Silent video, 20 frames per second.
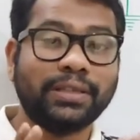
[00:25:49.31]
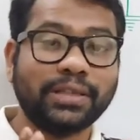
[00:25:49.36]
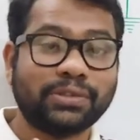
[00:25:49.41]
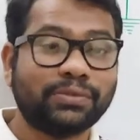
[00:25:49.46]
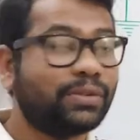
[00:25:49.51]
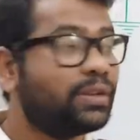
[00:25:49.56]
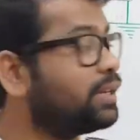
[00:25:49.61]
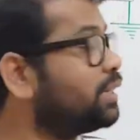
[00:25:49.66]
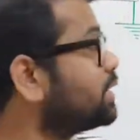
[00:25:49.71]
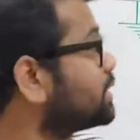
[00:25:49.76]

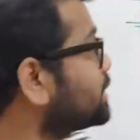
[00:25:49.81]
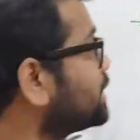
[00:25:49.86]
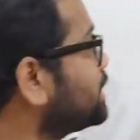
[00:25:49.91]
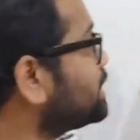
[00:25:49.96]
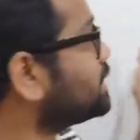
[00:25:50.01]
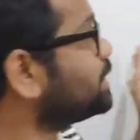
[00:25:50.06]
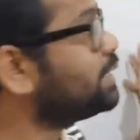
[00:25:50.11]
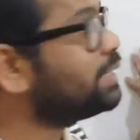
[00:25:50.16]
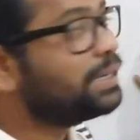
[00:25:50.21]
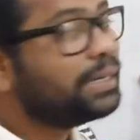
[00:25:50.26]
This we
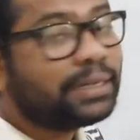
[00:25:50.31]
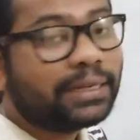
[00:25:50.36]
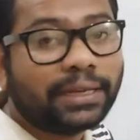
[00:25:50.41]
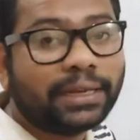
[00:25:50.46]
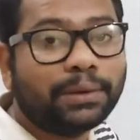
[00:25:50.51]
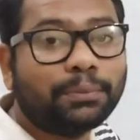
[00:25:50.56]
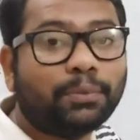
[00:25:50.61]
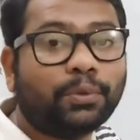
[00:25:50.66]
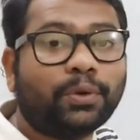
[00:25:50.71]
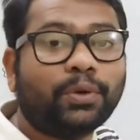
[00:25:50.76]
discuss in
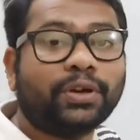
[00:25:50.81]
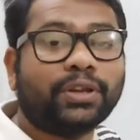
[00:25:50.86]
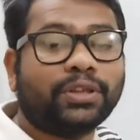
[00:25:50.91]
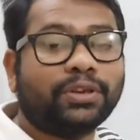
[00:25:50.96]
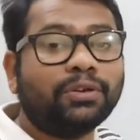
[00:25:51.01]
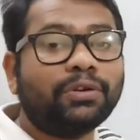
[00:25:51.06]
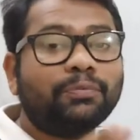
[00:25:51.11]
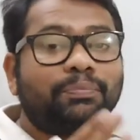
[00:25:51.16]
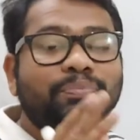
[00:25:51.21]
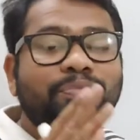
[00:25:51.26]
detail about,
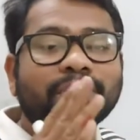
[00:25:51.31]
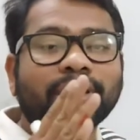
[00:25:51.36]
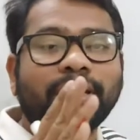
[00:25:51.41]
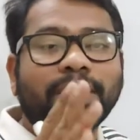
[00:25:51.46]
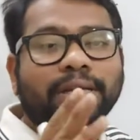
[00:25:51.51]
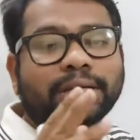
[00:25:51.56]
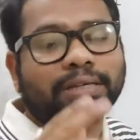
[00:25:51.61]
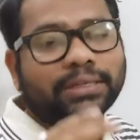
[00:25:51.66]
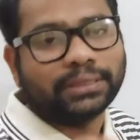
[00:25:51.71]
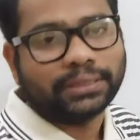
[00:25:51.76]
you know,
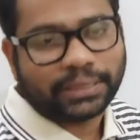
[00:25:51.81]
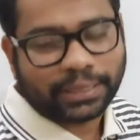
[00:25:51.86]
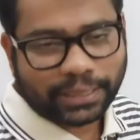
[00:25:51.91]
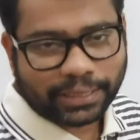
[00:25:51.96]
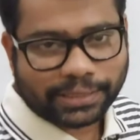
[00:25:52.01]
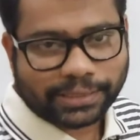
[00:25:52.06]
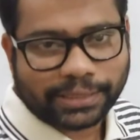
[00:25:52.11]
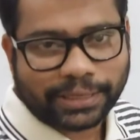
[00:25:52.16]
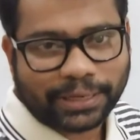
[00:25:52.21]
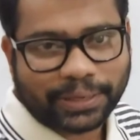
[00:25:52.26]
in a current
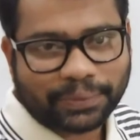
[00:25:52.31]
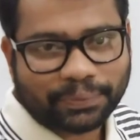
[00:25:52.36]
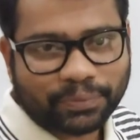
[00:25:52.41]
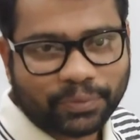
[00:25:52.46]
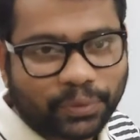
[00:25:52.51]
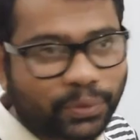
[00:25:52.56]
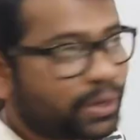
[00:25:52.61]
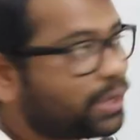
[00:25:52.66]
electricity.